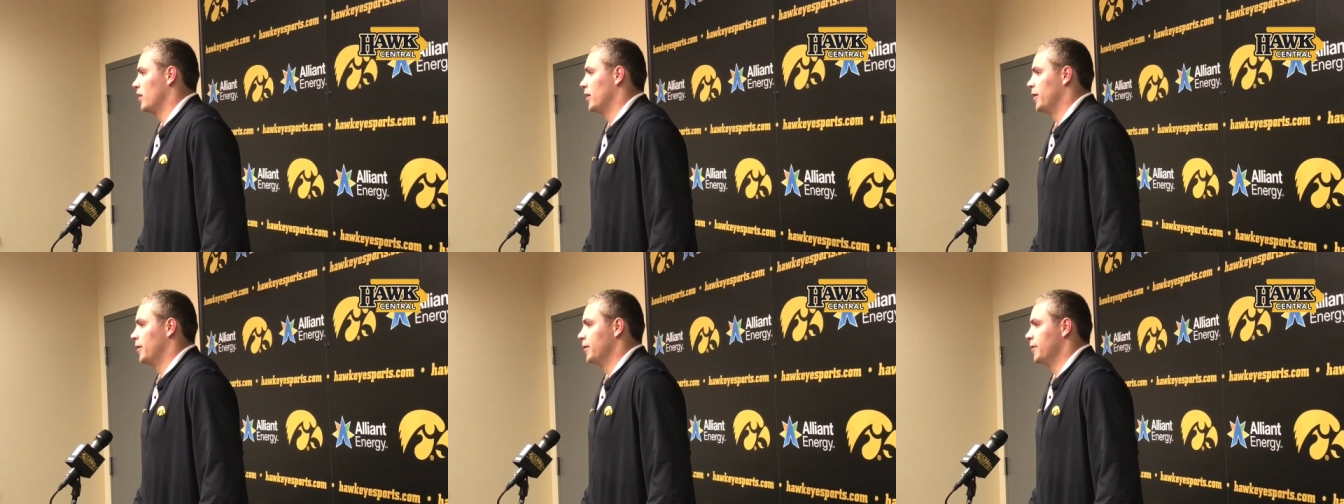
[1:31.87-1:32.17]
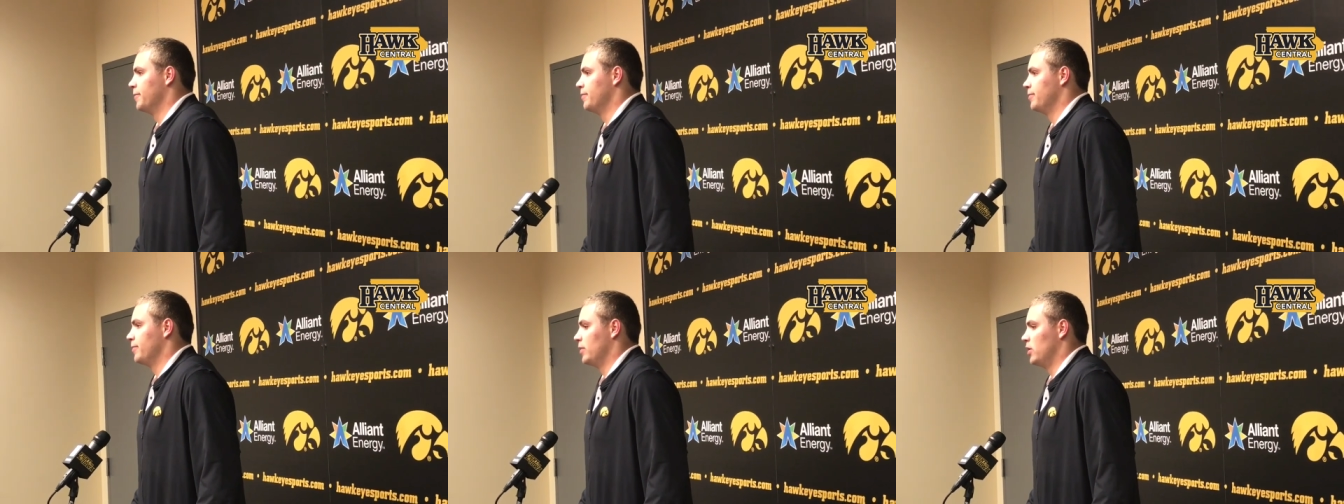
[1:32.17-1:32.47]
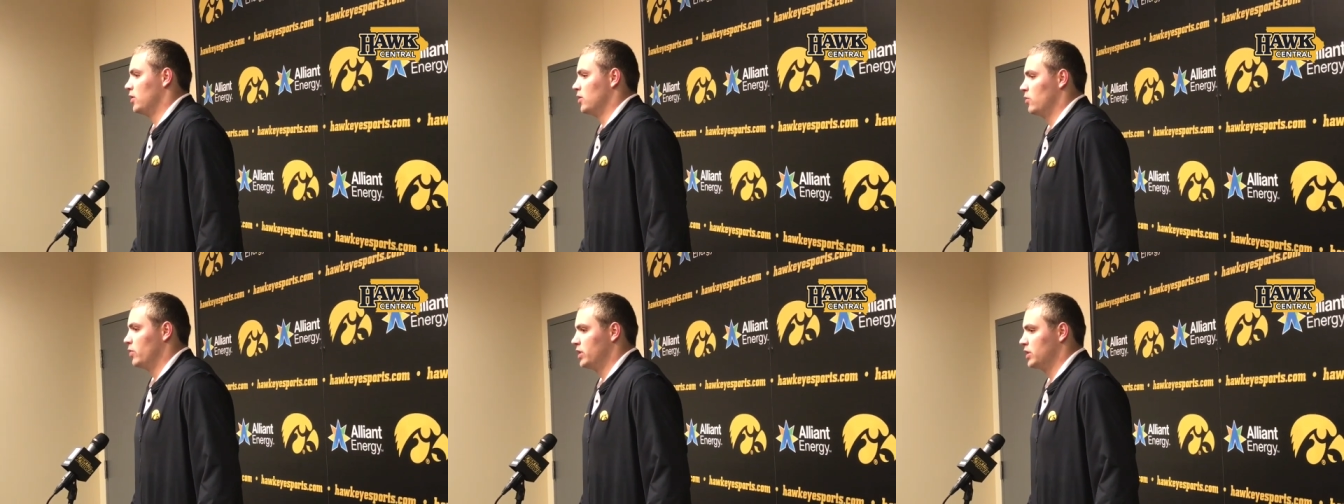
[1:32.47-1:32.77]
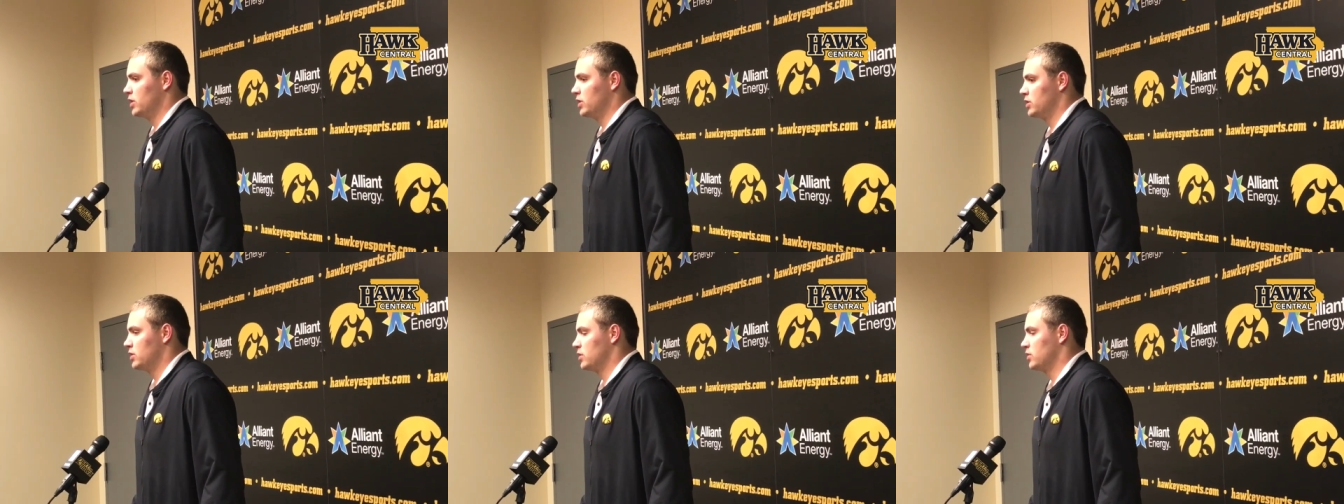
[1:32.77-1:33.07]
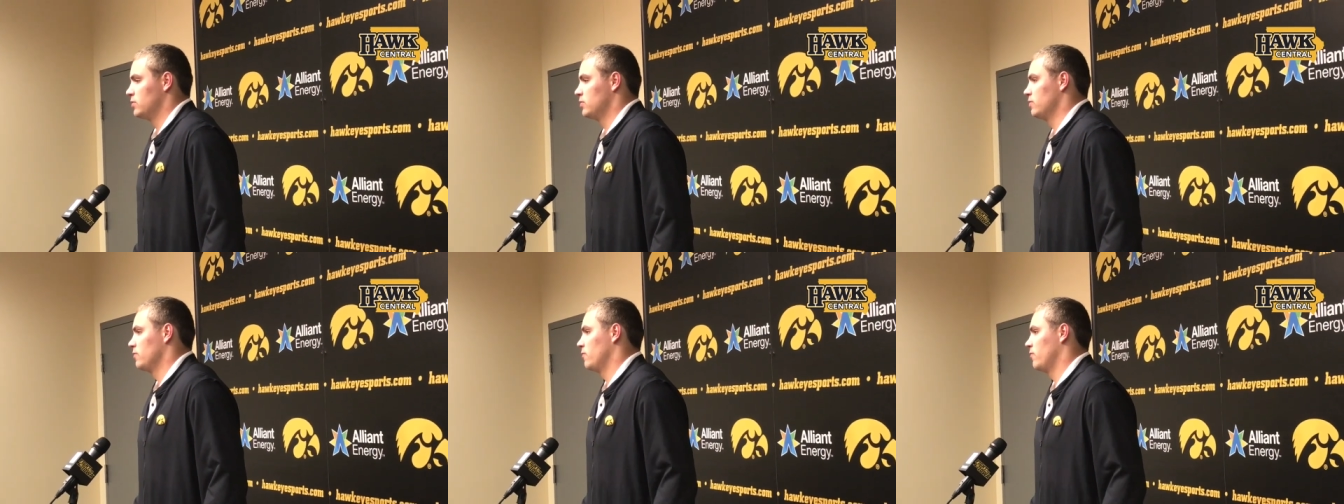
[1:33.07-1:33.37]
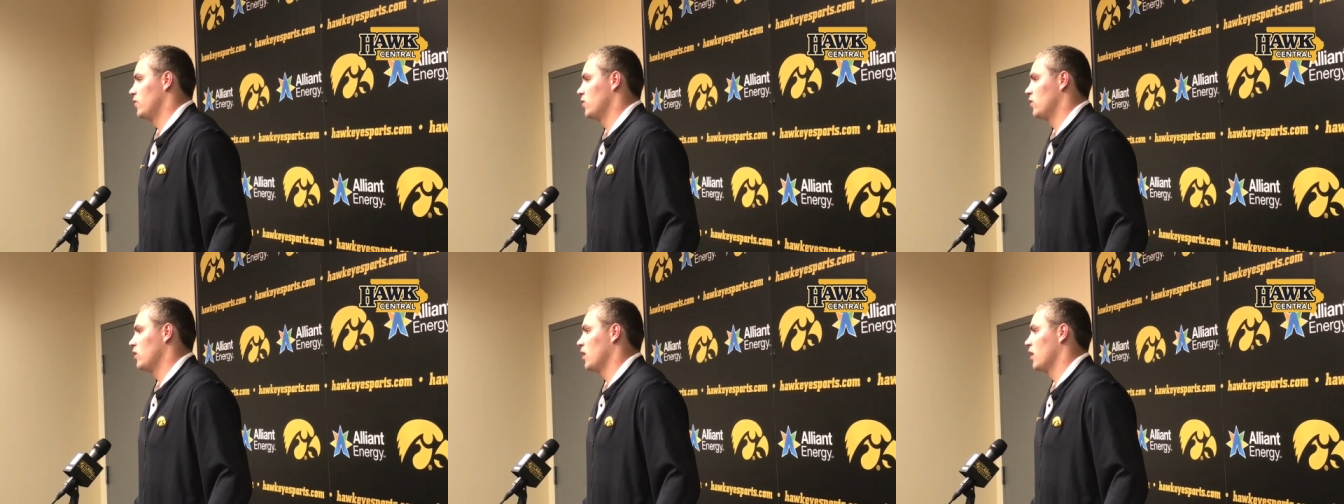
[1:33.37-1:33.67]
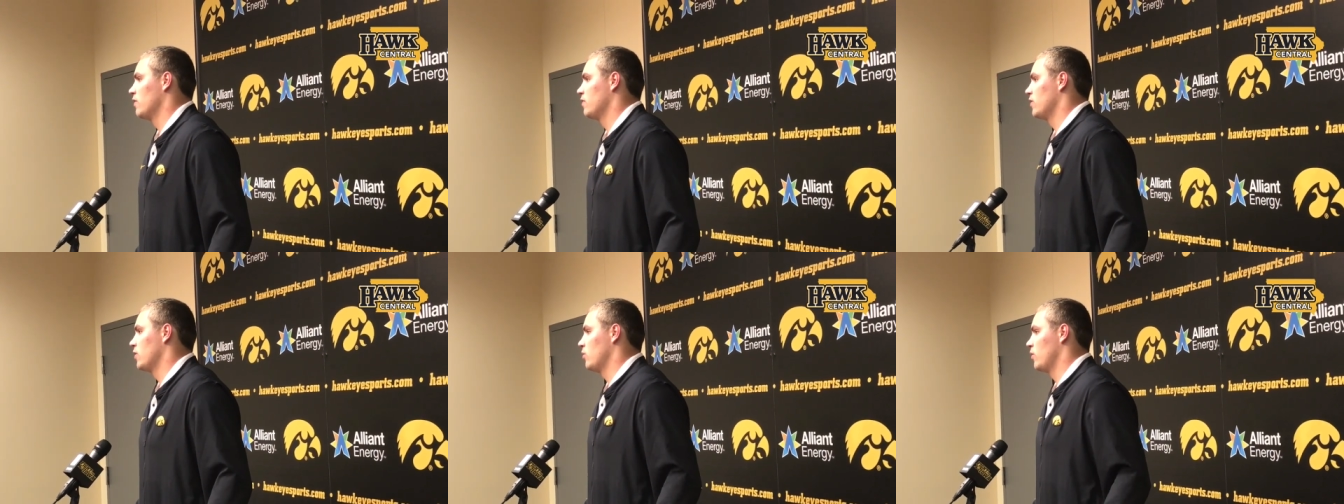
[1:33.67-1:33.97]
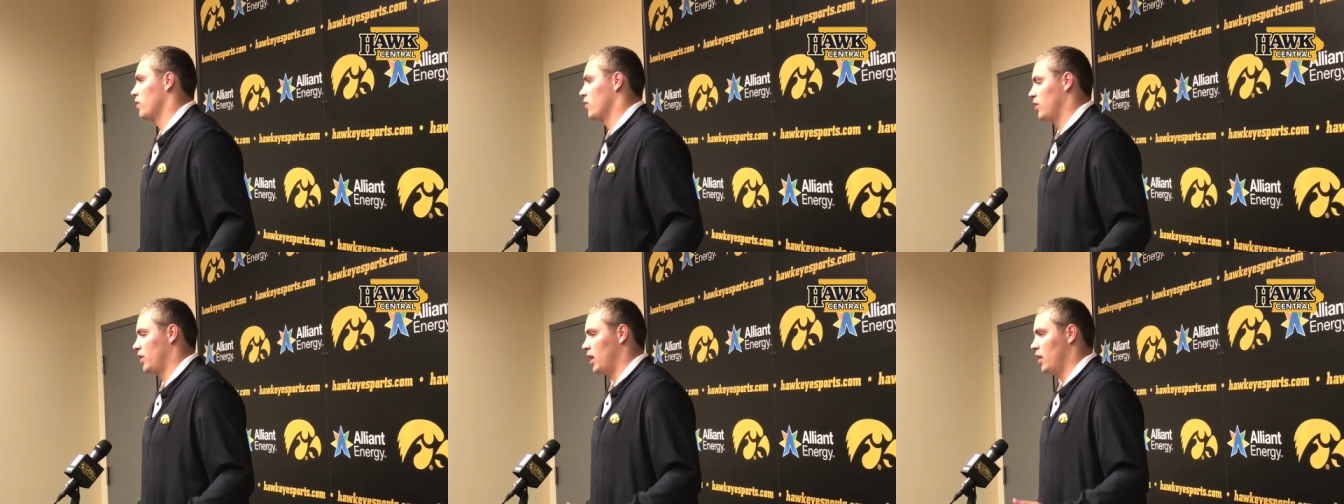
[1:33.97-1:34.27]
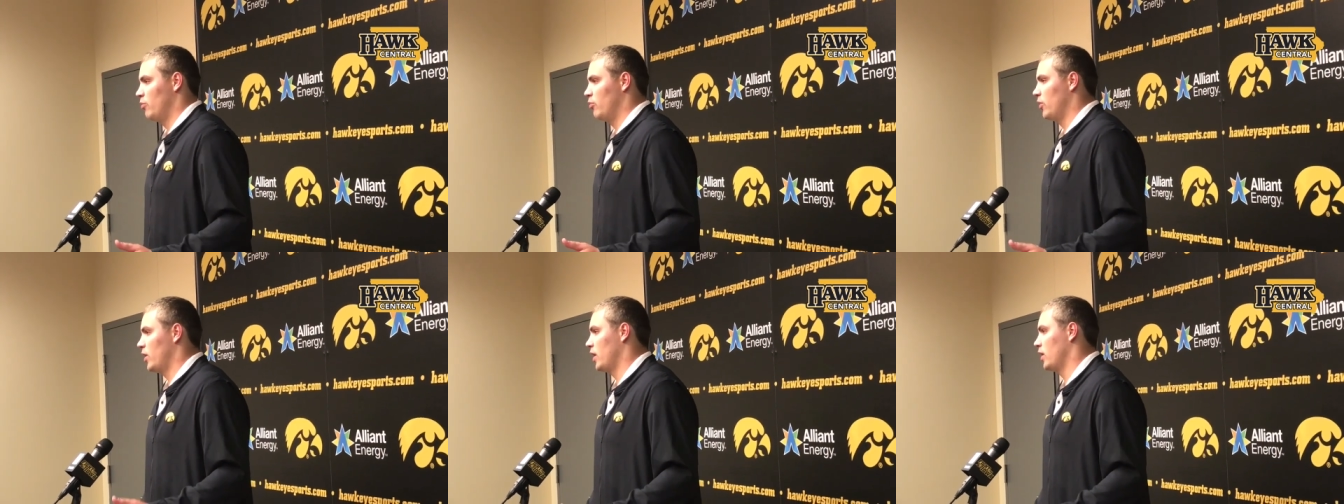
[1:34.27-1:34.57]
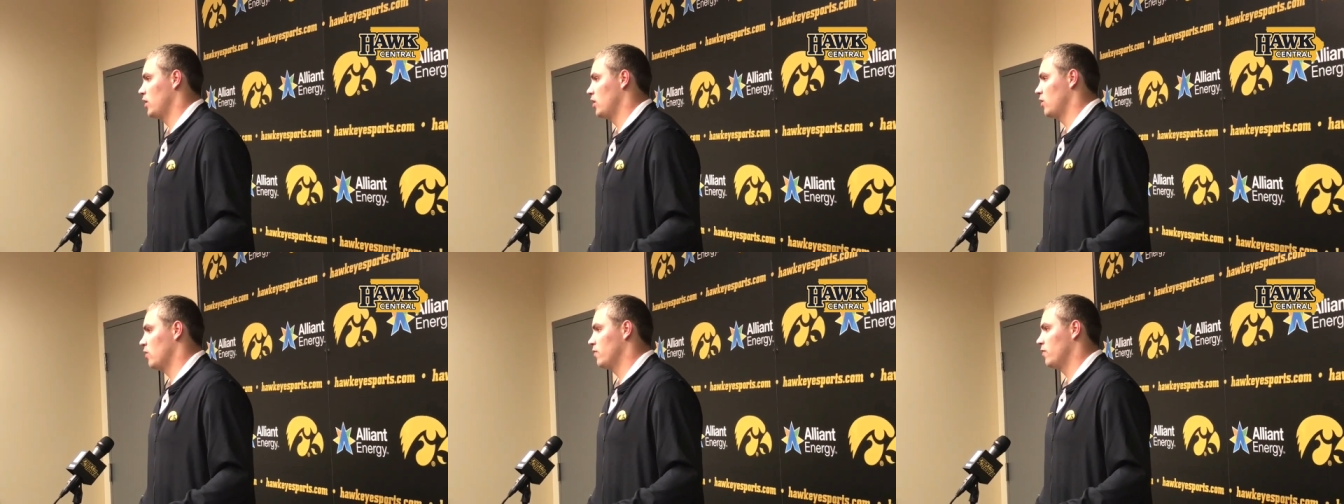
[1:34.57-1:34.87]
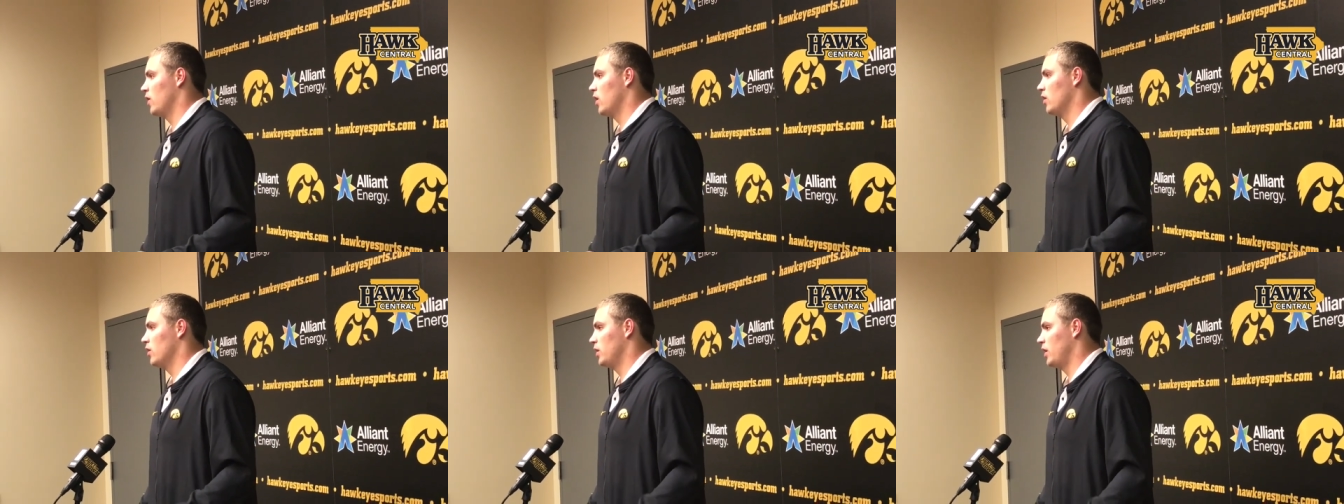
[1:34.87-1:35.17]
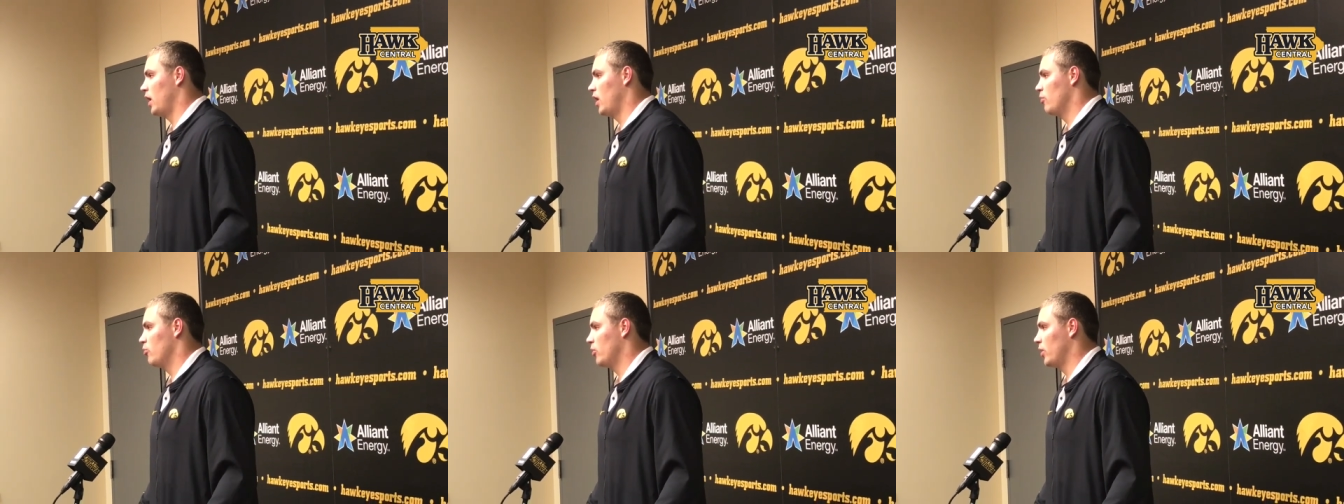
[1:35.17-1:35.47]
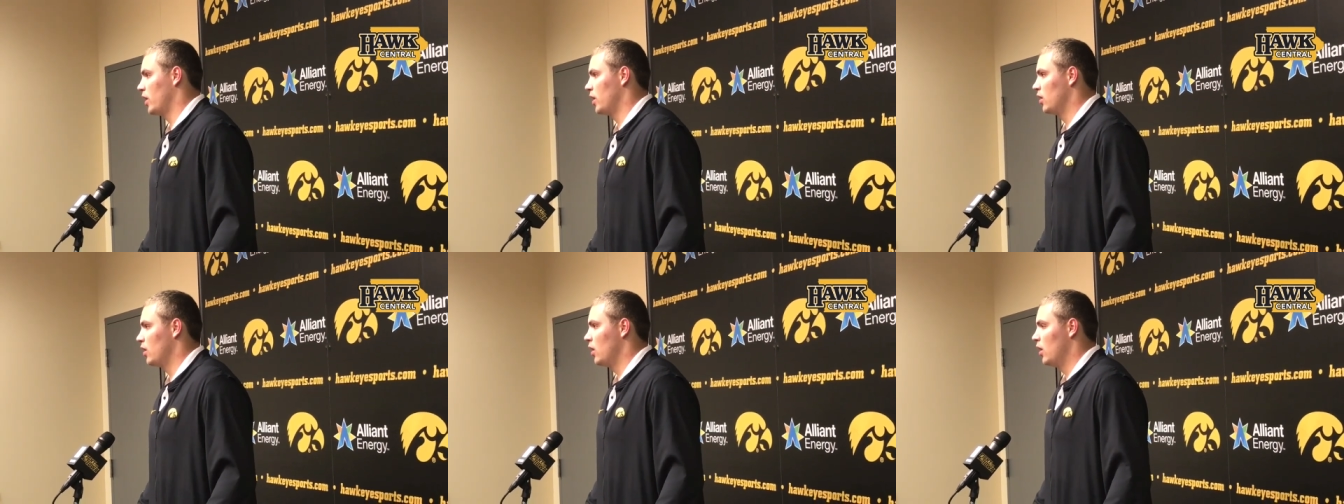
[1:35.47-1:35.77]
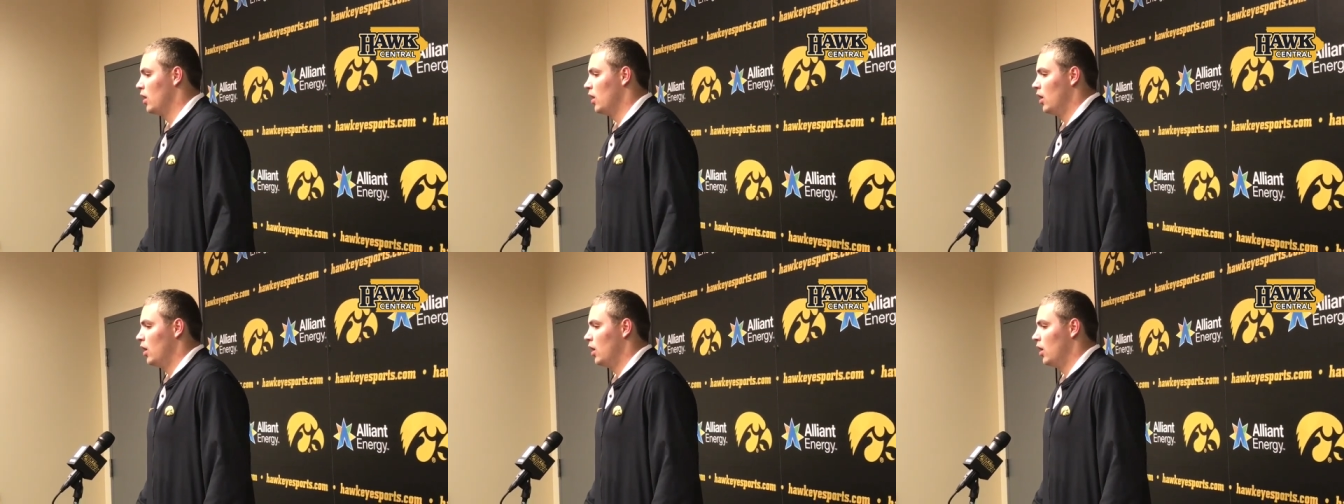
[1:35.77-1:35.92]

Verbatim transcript: Um, you know, we just feel confident with our game plan. You know, follow the game plan.